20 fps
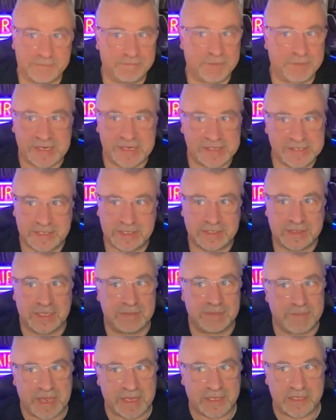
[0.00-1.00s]
Basically,
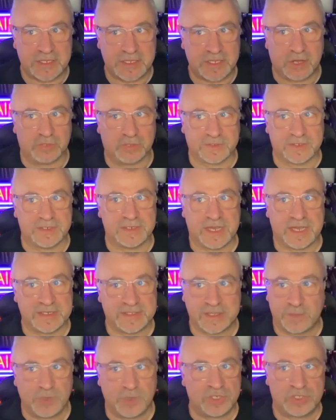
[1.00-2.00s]
back in the olden days,
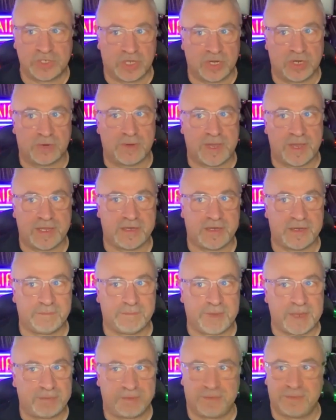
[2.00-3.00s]
they weren't tolerated, and
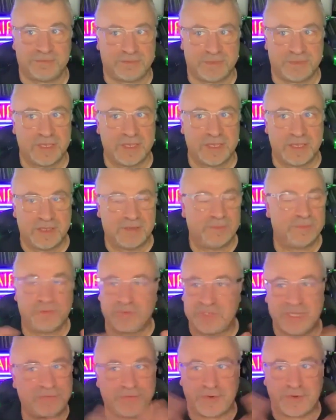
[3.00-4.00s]
people were
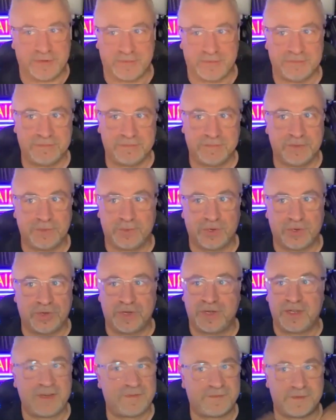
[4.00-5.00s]
different. We were all
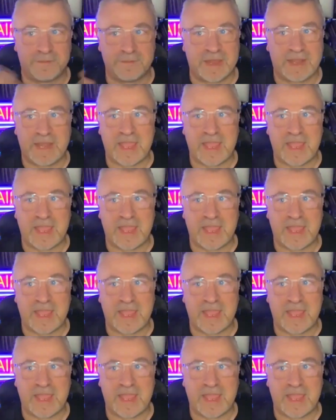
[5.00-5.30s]
in a different man.